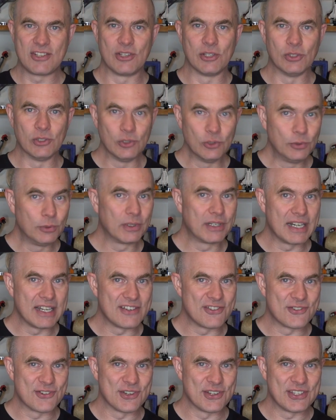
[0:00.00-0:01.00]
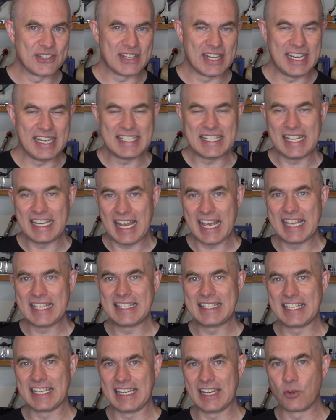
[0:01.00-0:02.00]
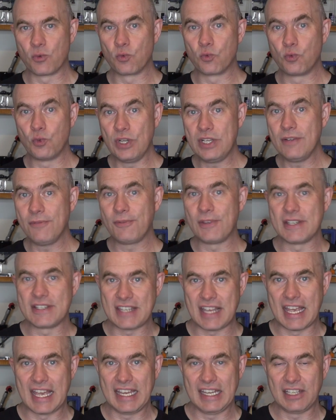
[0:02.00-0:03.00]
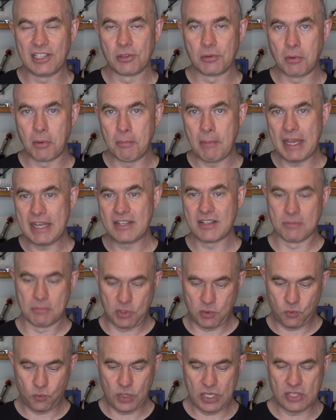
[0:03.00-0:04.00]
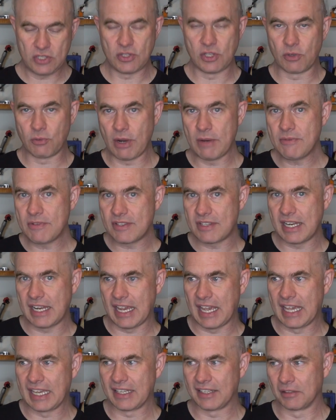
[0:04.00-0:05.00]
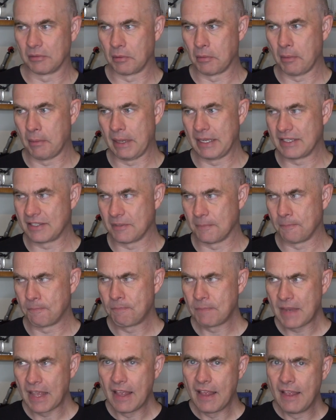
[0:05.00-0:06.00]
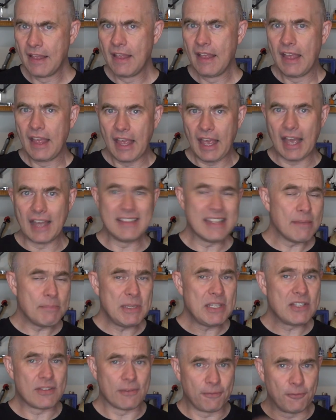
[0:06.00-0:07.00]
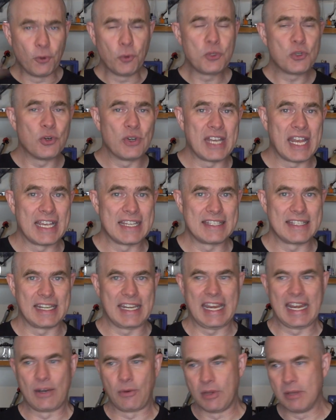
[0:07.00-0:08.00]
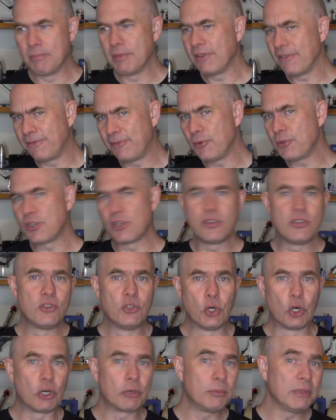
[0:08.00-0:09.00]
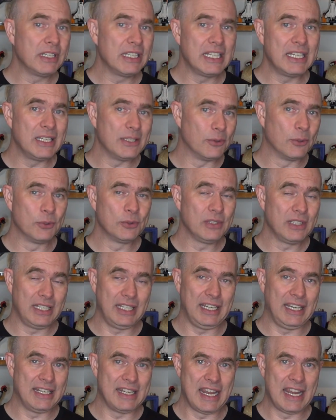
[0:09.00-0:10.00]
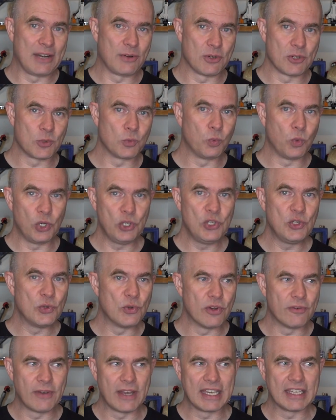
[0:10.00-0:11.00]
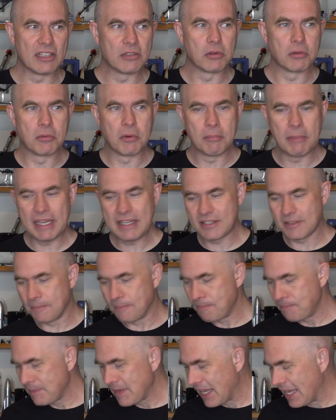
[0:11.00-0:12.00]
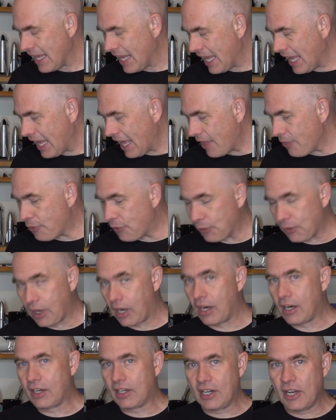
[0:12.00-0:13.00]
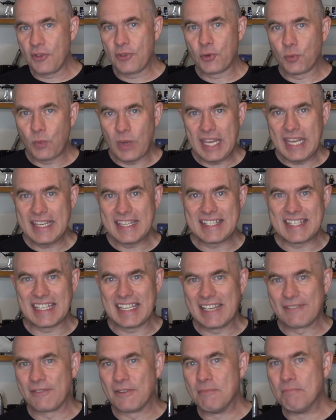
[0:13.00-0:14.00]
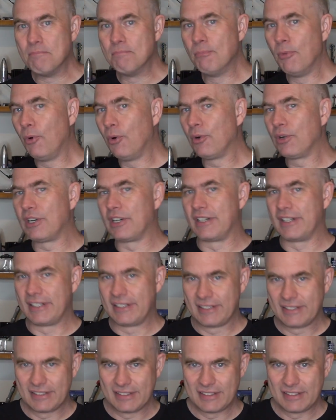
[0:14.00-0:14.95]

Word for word: to the lower energy state, it has to get rid of this angular momentum and reach the ground state angular momentum. And that means the photon has to carry it, but the photon normally only inherits one unit of angular momentum. There are other ways to give it more